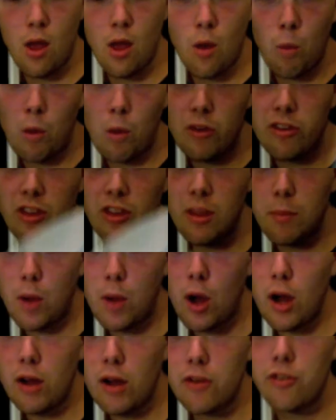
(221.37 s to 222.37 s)
What's in the
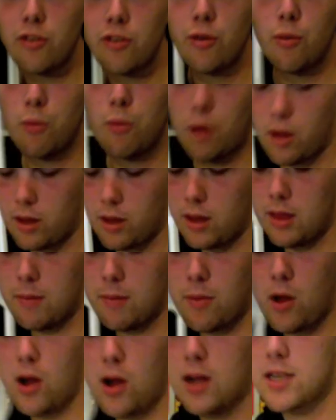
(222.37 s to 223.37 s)
box? Well, in the
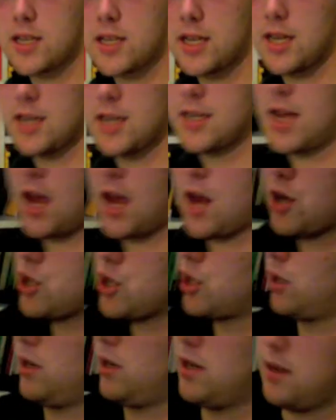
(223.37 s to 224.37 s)
box is
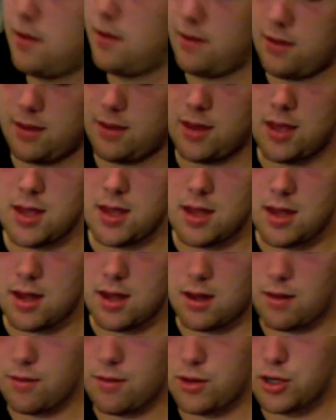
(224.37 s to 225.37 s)
actually
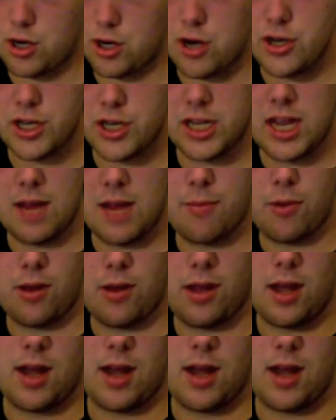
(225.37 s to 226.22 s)
the charging cable.